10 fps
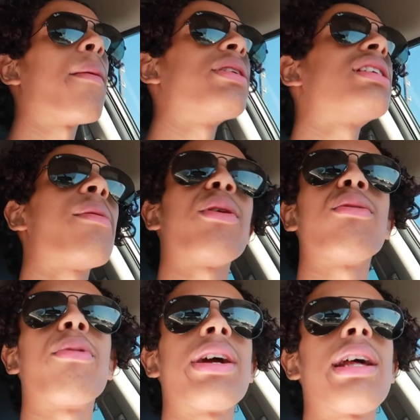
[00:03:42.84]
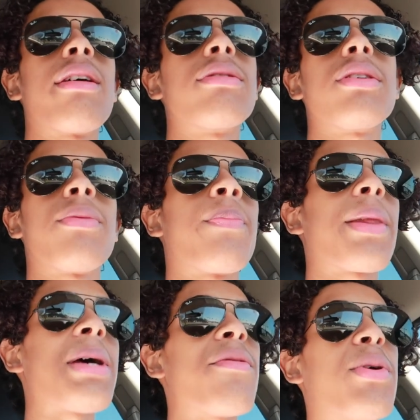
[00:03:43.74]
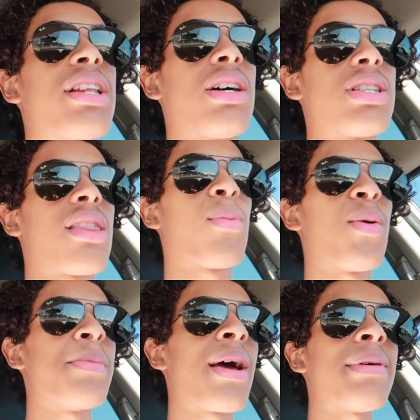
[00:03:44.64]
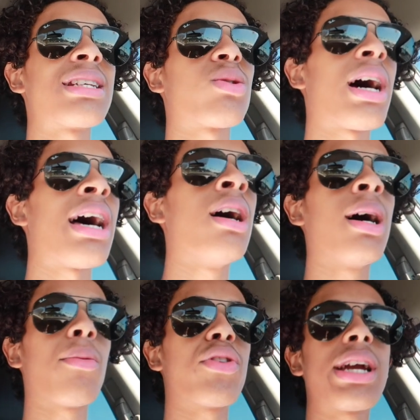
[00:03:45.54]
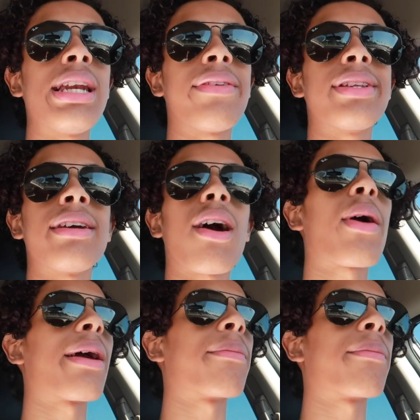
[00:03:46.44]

I meant to say mental breakdown, so. I'm having one of those at the moment. Maybe that's why I'm forgetting everything. Okay,